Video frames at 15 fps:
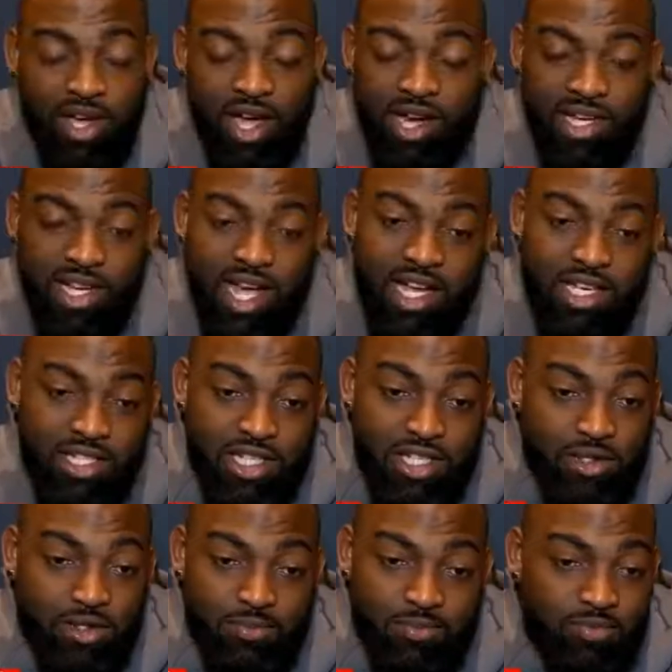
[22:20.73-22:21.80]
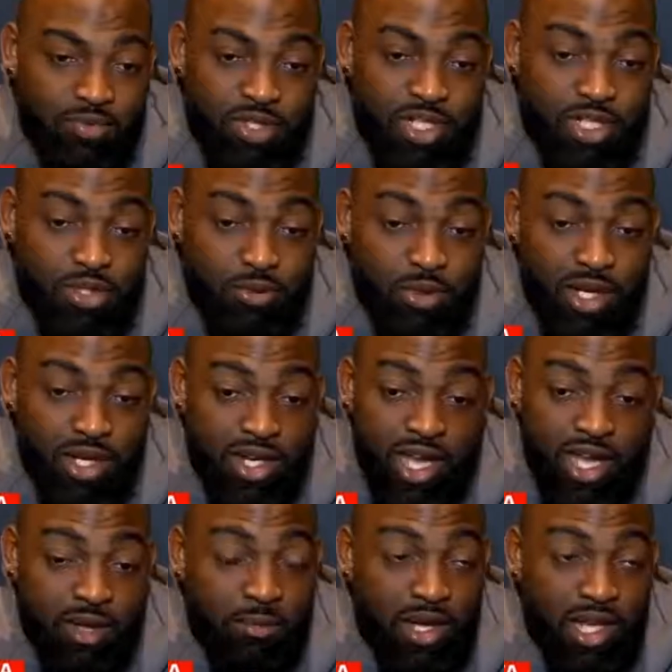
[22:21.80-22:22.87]
When you got a guy 6'1" that
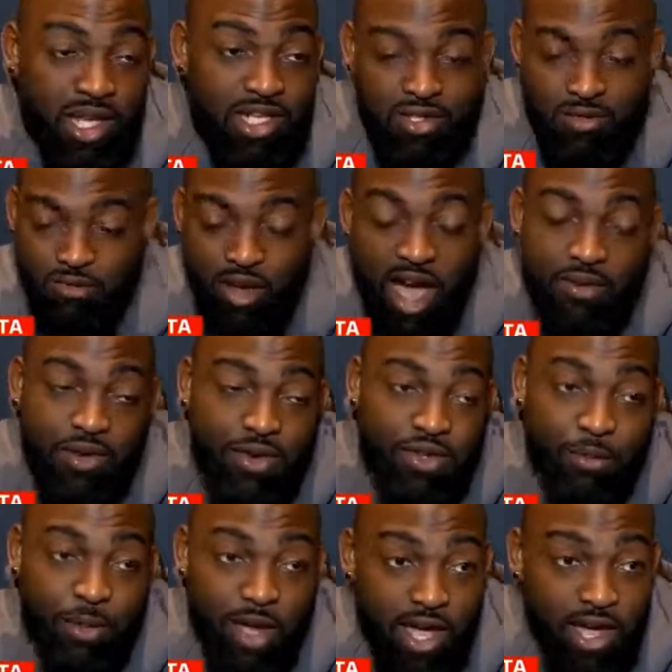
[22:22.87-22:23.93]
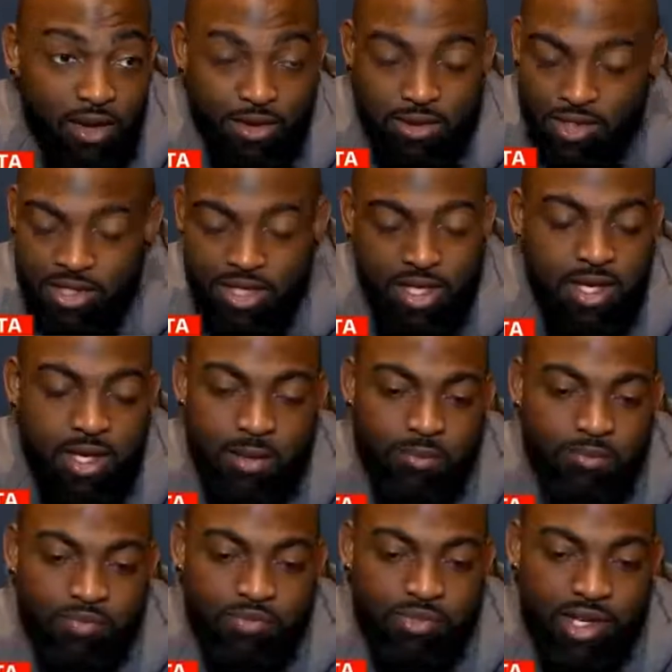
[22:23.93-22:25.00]
can bench 500 pounds,
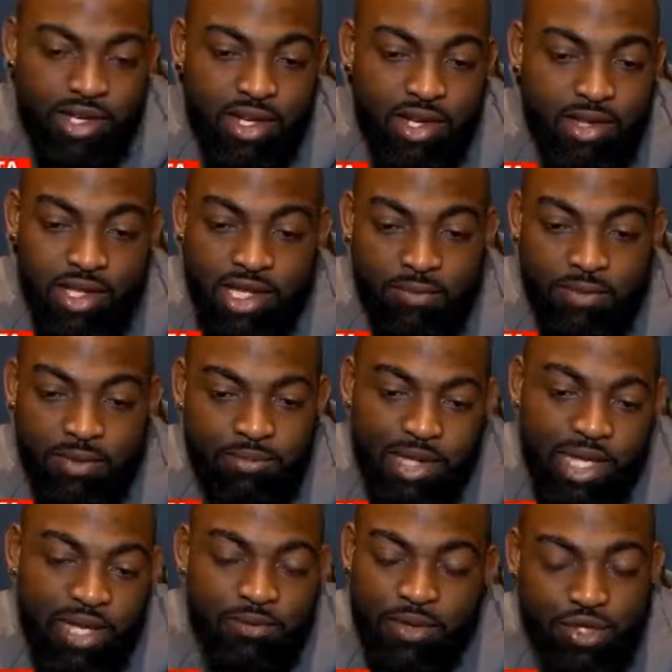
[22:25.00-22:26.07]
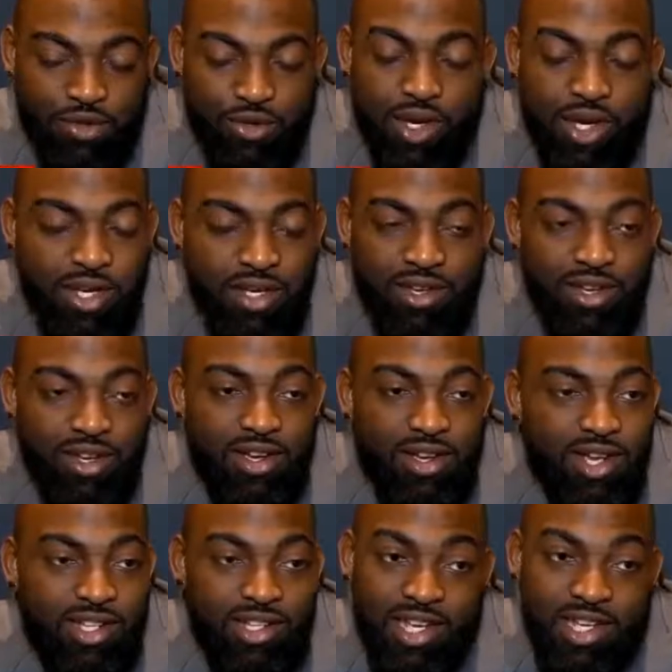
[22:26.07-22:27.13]
you know, lift a truck, you know,
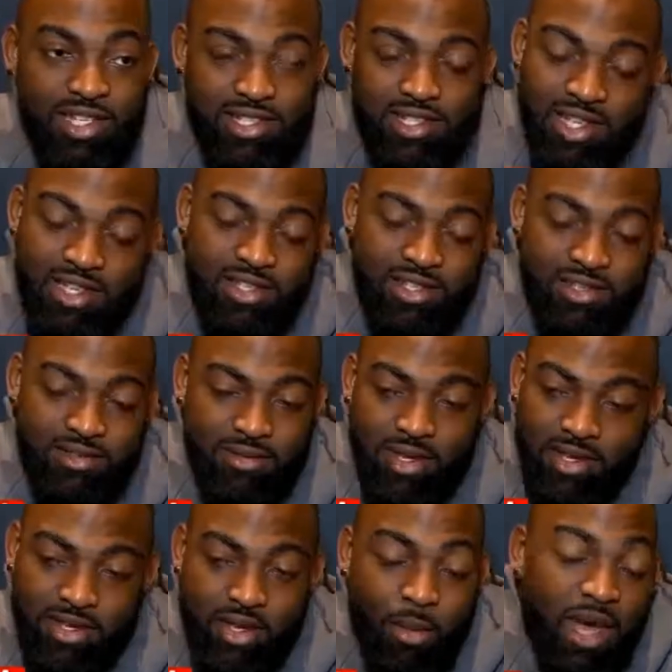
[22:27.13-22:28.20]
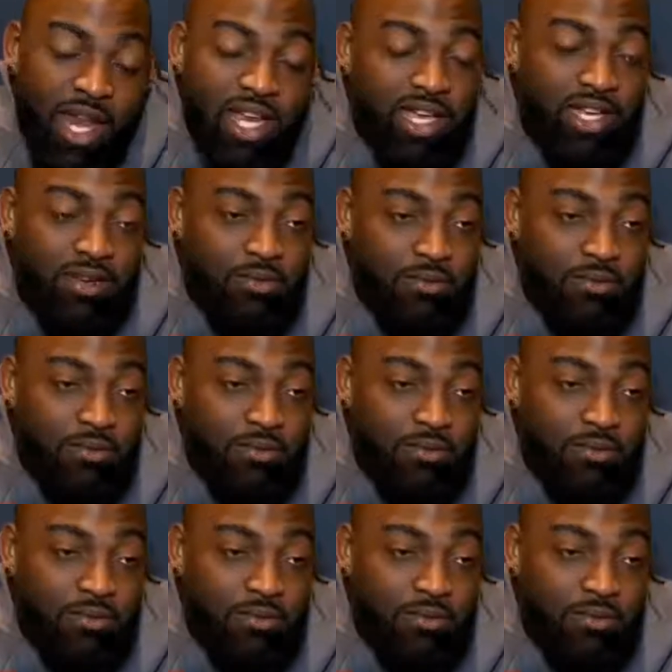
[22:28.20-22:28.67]
it's nobody can